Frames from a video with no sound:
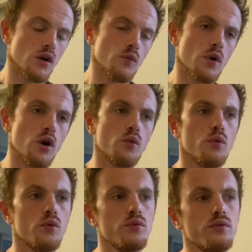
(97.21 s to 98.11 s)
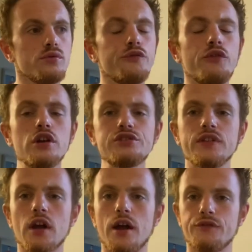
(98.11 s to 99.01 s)
Well, the first
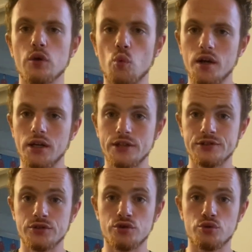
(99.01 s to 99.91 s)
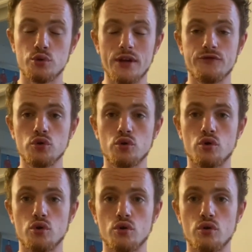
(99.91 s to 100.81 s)
thing that I think one needs to do if
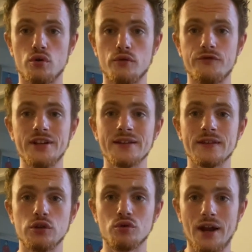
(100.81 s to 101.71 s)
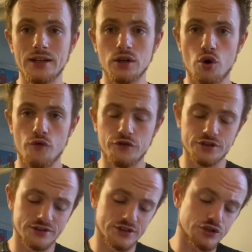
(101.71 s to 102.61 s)
you're feeling that you're lacking
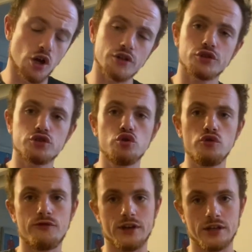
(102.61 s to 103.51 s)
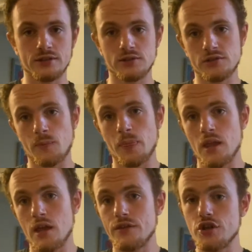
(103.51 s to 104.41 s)
confidence is start to do things
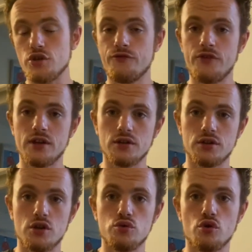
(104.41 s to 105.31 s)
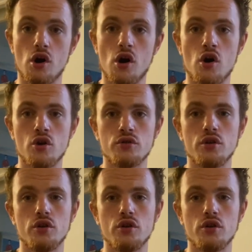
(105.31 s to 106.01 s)
that you think you can't